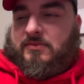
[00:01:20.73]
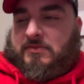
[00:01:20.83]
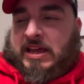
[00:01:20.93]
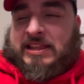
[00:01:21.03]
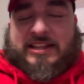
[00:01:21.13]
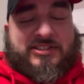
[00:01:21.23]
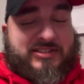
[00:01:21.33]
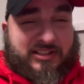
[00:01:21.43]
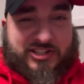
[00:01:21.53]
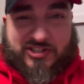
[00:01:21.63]
I think it's
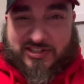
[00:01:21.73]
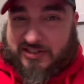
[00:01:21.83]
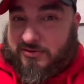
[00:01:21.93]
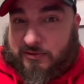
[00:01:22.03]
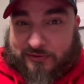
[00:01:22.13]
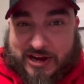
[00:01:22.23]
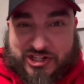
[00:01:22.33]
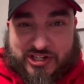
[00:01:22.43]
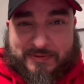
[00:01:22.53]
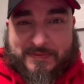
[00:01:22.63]
delicious. It's
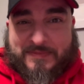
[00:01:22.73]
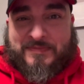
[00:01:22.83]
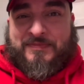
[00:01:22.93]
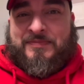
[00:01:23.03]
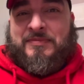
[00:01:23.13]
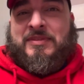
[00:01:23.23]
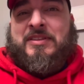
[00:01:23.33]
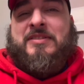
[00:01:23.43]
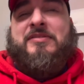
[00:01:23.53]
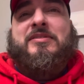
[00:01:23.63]
refreshing.
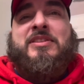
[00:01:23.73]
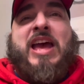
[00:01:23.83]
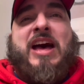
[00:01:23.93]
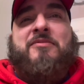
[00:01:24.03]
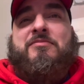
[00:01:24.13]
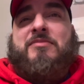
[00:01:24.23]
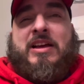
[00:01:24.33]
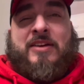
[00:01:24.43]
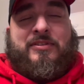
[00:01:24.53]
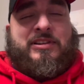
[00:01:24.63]
Yeah,
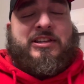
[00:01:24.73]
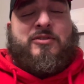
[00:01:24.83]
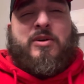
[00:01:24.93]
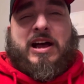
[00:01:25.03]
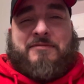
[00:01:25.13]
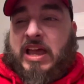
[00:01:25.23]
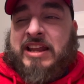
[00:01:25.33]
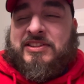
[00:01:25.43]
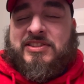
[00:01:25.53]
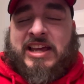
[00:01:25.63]
everything you want. On
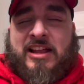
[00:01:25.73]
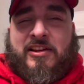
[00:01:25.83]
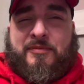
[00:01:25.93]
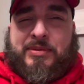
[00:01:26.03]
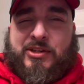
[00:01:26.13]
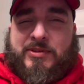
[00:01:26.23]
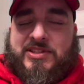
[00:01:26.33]
a scale of P, which